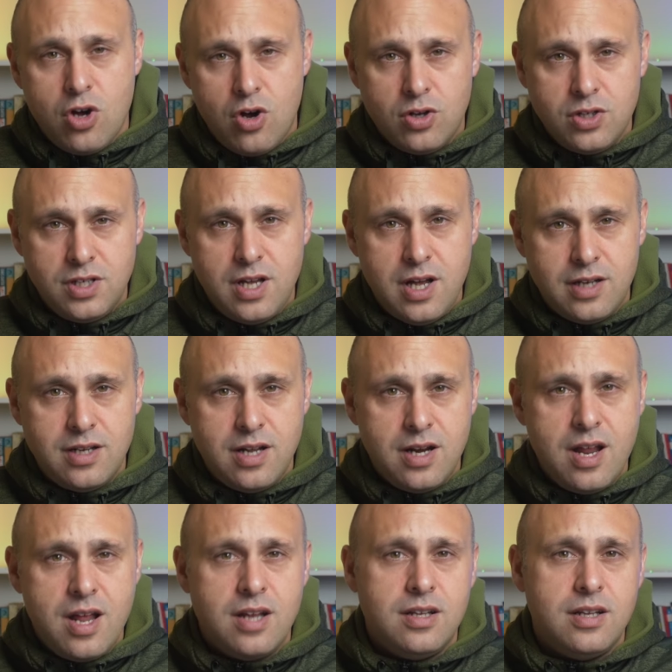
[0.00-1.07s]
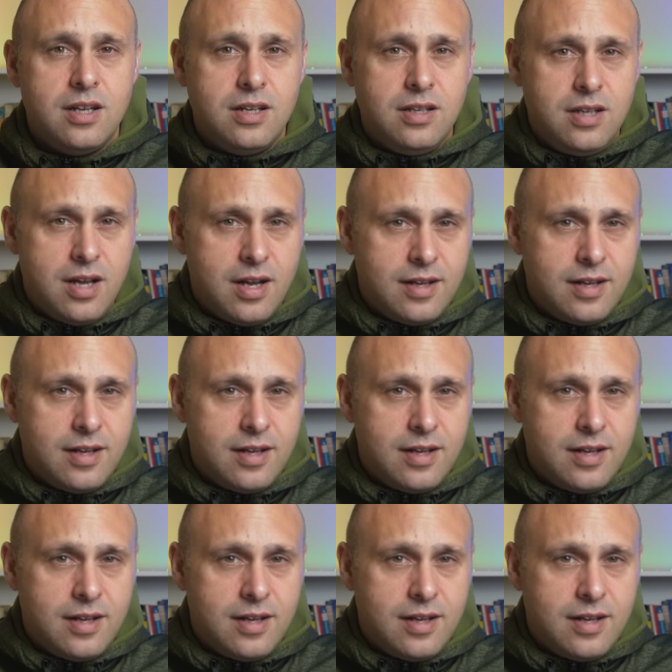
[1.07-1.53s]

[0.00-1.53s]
On the other hand, the